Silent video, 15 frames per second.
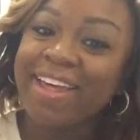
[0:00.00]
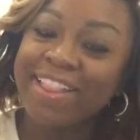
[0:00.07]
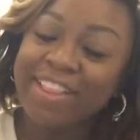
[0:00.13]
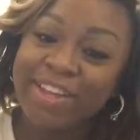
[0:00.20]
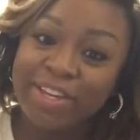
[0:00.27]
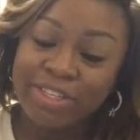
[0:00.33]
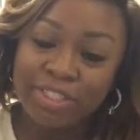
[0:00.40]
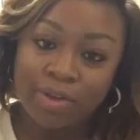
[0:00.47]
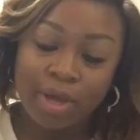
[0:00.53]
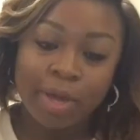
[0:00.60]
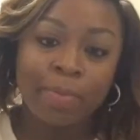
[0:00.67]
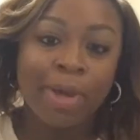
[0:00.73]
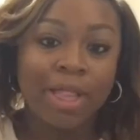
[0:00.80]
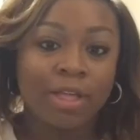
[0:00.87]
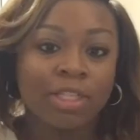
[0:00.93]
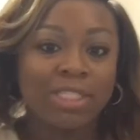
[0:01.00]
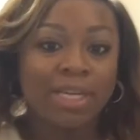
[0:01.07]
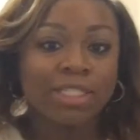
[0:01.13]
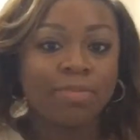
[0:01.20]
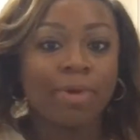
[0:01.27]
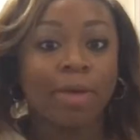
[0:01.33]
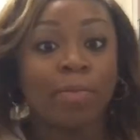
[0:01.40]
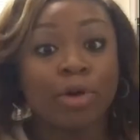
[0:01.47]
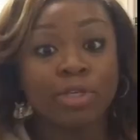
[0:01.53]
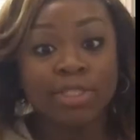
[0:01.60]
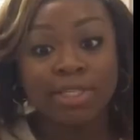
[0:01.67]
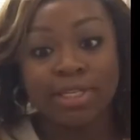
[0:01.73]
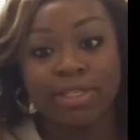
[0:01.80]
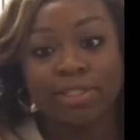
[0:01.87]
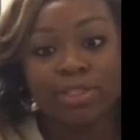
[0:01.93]
Hello, so I apologize about
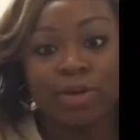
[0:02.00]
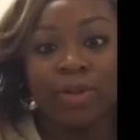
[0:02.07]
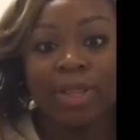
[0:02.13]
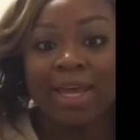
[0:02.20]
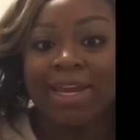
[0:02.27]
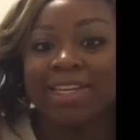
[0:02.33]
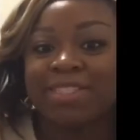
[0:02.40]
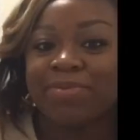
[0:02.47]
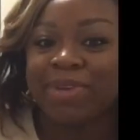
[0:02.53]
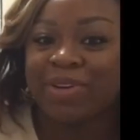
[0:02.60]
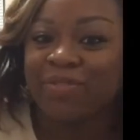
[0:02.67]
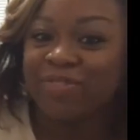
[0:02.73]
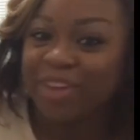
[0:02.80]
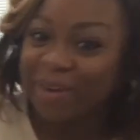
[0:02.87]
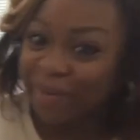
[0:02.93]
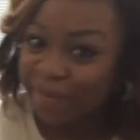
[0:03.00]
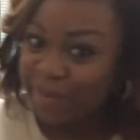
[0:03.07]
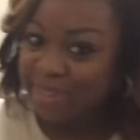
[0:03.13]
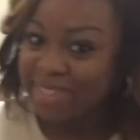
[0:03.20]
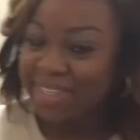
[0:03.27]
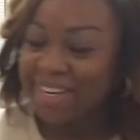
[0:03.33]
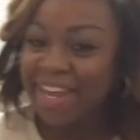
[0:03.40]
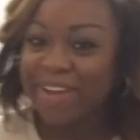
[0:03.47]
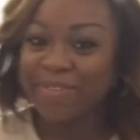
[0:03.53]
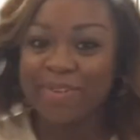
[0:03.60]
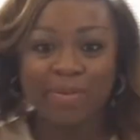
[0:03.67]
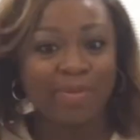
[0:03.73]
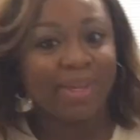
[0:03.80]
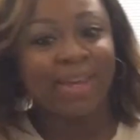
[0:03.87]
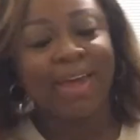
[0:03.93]
posting this so late. It's been a very busy day
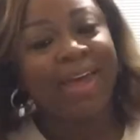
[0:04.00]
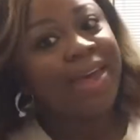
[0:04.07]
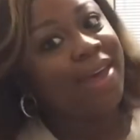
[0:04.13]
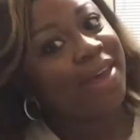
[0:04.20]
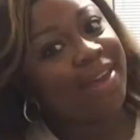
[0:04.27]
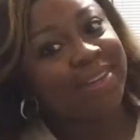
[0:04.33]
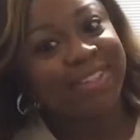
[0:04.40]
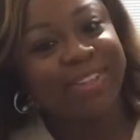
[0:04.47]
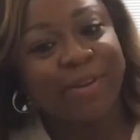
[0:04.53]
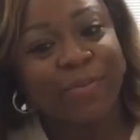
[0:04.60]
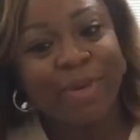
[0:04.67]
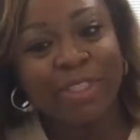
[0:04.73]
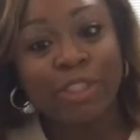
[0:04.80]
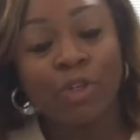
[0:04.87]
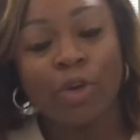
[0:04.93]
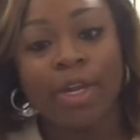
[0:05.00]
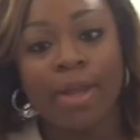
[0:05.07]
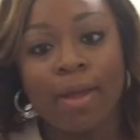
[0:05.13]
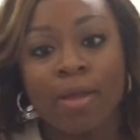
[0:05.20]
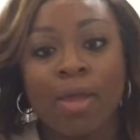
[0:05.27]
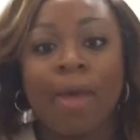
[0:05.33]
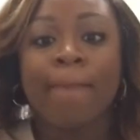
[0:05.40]
for me. I have so much going on.